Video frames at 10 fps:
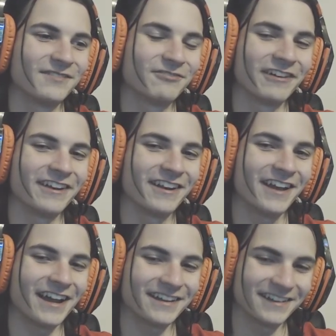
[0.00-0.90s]
But
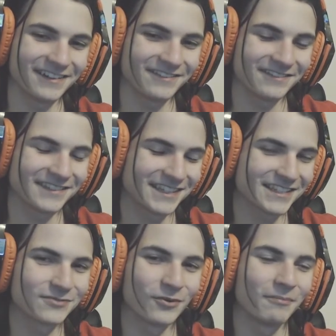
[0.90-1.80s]
this
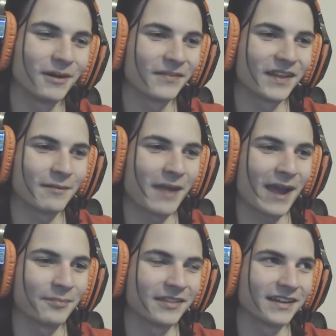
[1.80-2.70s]
is one mon that I'm
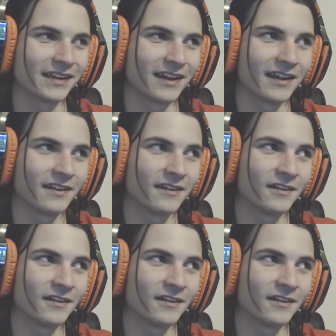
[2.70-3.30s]
happy that I got.